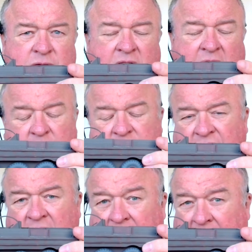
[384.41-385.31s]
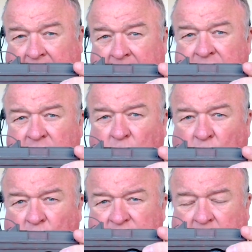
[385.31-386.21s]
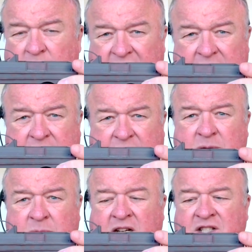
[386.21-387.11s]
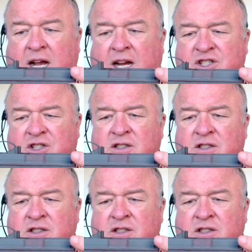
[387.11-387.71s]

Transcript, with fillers: and it was fairly late in the war, so it didn't see much action.